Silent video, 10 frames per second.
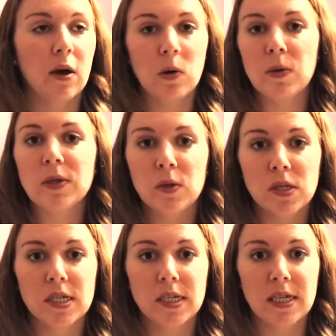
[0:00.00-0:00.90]
always go
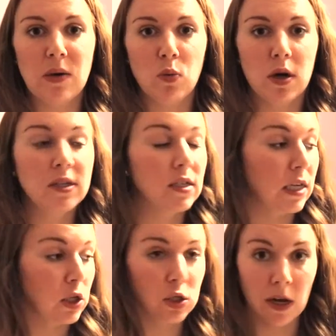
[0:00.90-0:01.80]
to the same ones, and
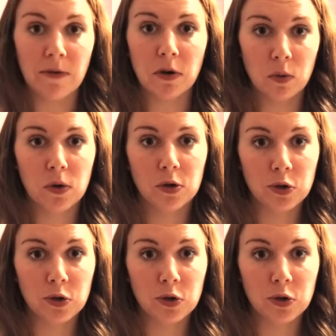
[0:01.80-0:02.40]
I discovered one